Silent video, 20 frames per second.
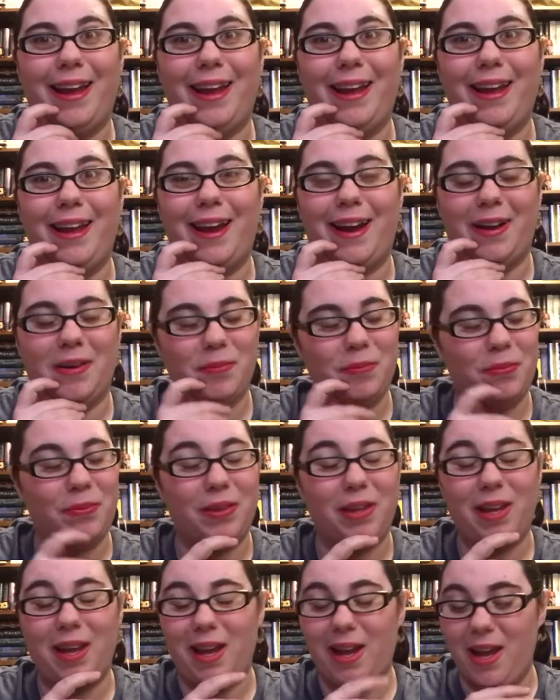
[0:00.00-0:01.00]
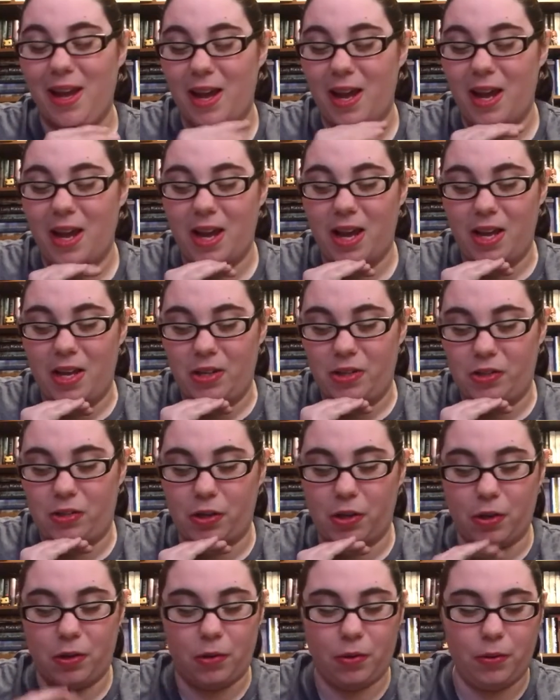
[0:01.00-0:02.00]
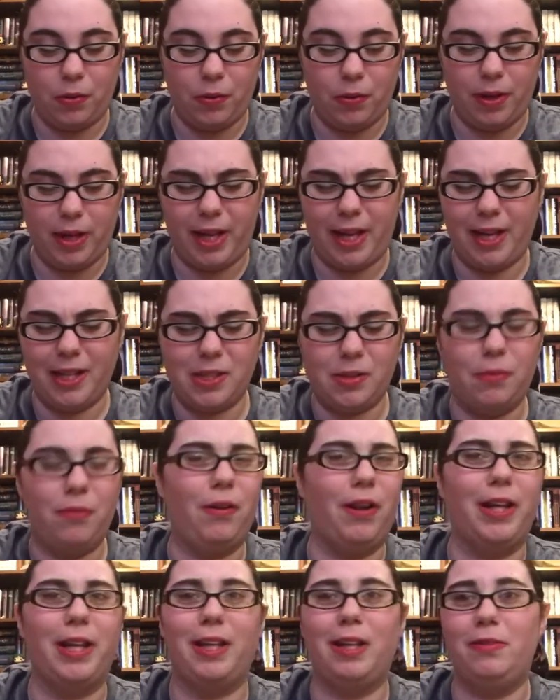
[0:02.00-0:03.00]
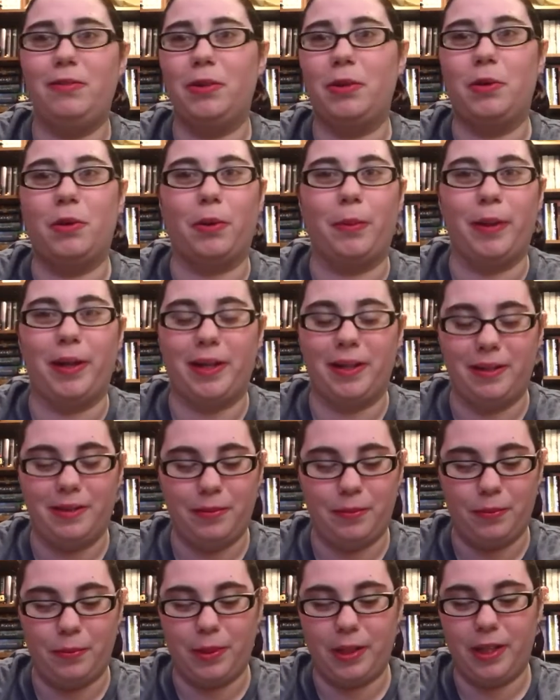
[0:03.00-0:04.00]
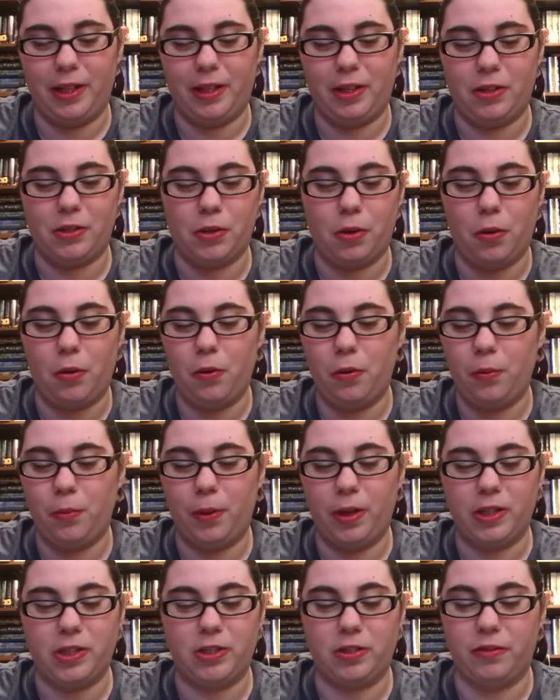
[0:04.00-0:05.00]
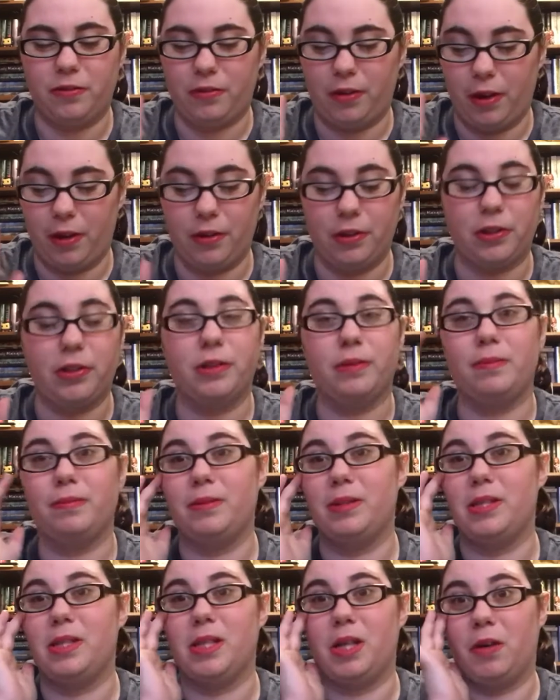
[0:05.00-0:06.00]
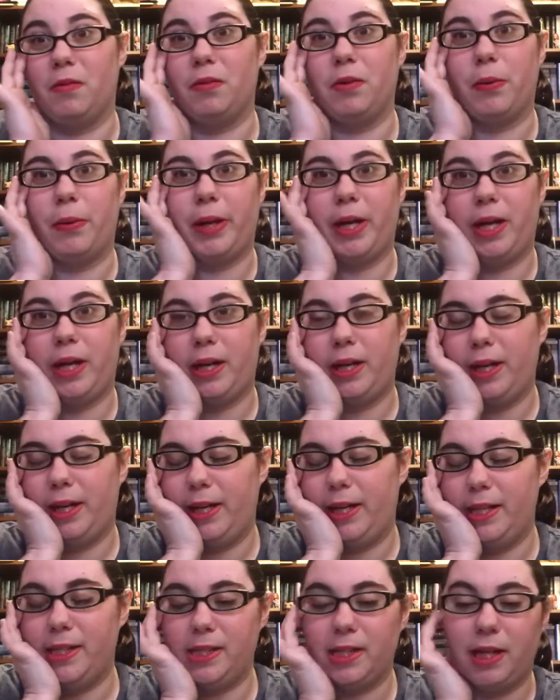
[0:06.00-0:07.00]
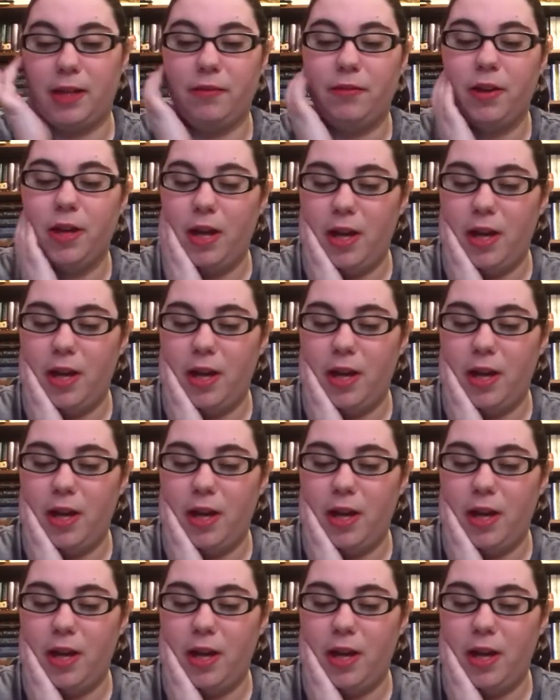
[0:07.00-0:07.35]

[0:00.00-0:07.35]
Yeah. So he has a falling in love with Cormia, but there's a whole bunch of other stuff going on in his life.